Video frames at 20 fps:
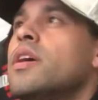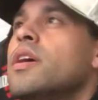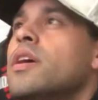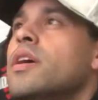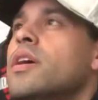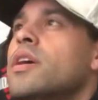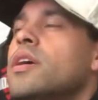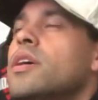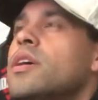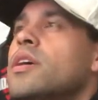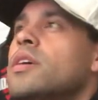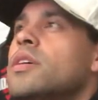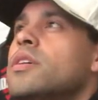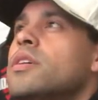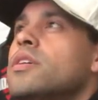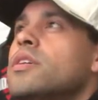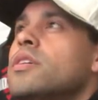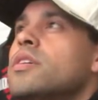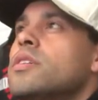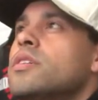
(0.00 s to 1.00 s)

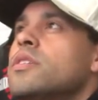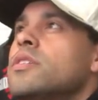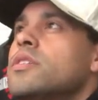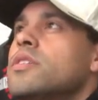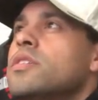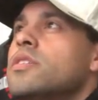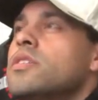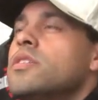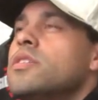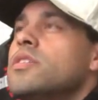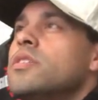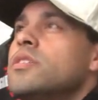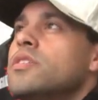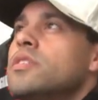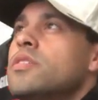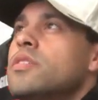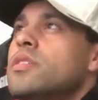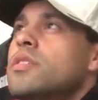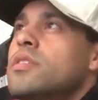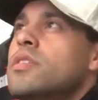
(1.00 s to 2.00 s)

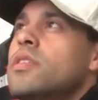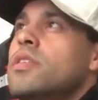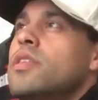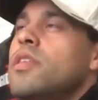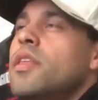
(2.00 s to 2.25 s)
(no one is talking)